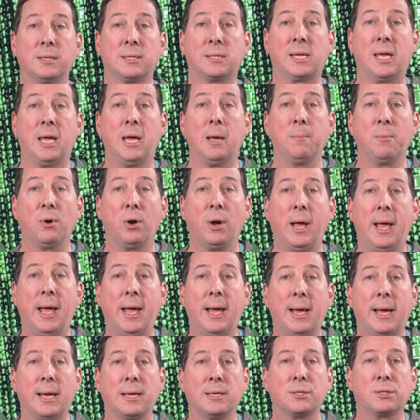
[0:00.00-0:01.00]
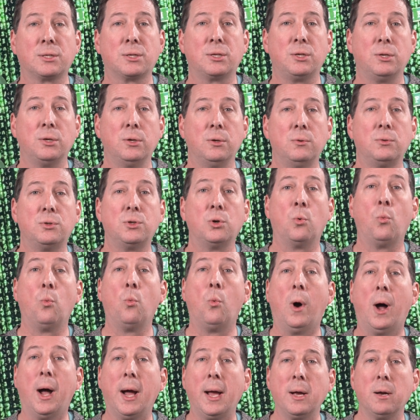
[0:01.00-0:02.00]
scammer asks you to
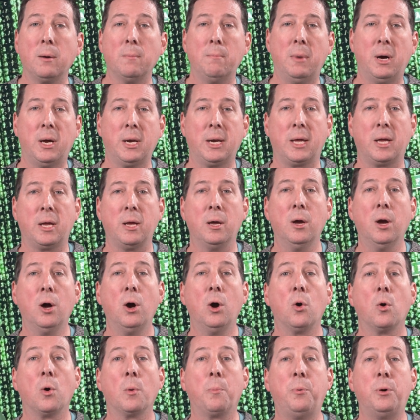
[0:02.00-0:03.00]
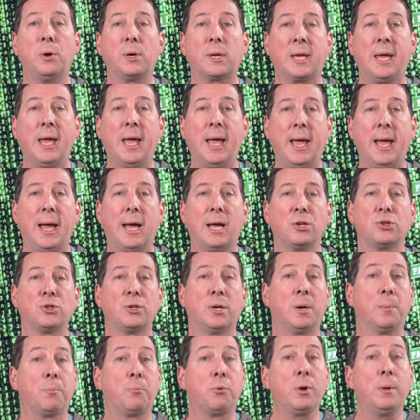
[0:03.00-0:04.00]
wire money or put cash
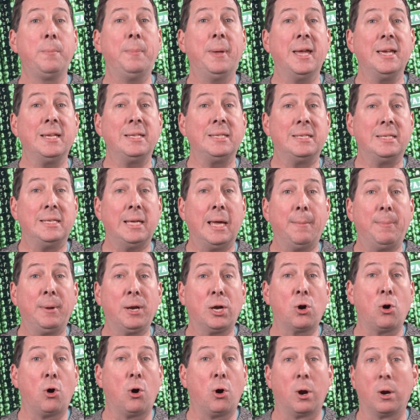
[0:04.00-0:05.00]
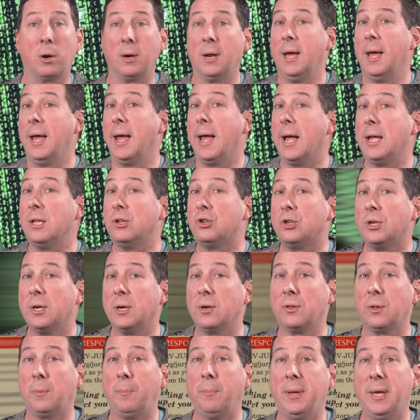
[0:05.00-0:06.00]
on a prepaid debit card and
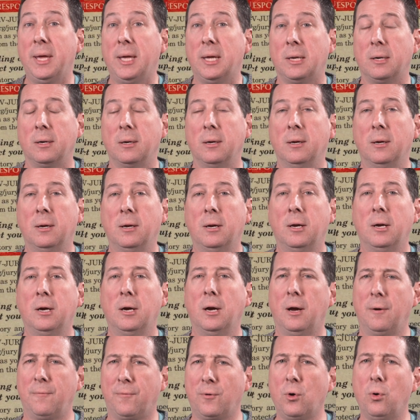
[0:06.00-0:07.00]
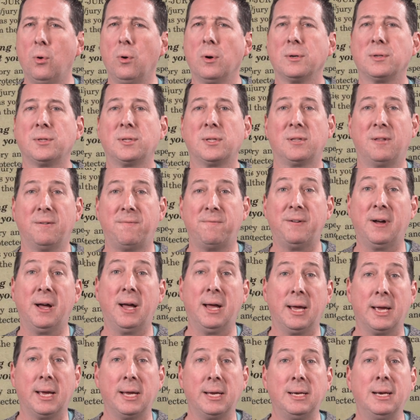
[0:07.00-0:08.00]
share the PIN. Of course, the
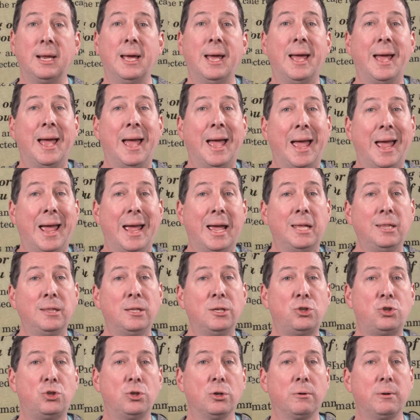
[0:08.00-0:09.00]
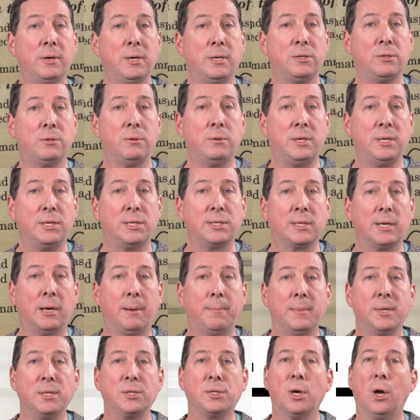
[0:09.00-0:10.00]
fine and the jury duty
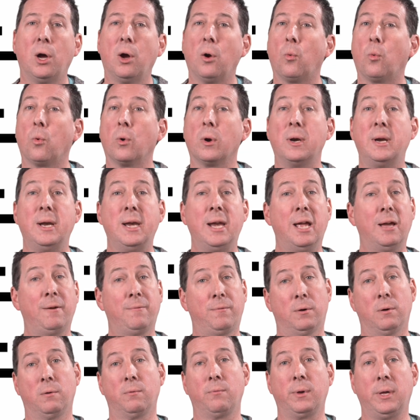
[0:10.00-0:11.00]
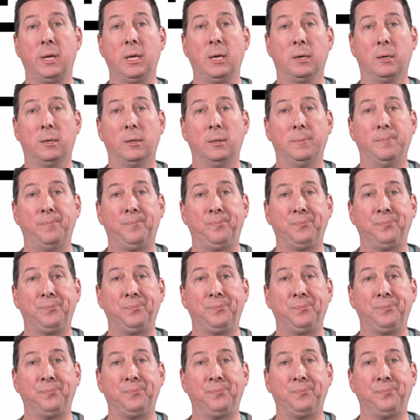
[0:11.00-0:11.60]
summons were never real.